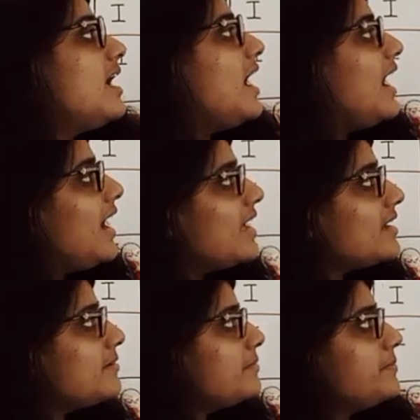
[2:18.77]

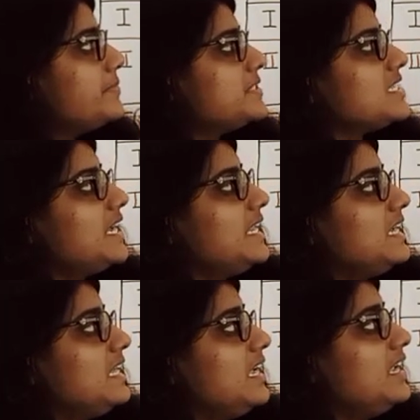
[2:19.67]
are
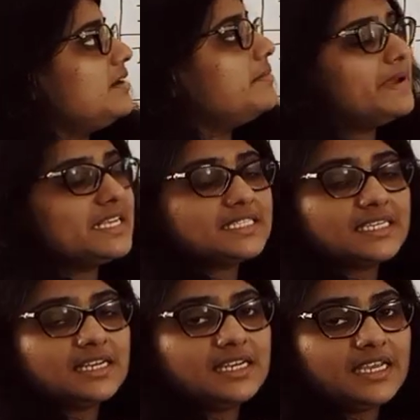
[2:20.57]
studied in
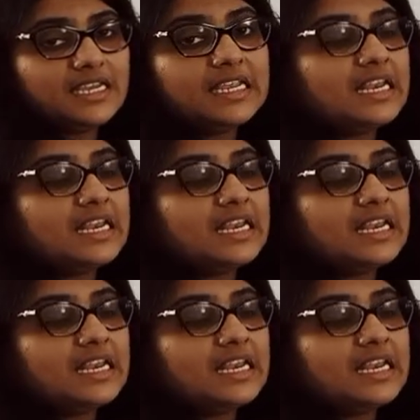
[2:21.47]
basically in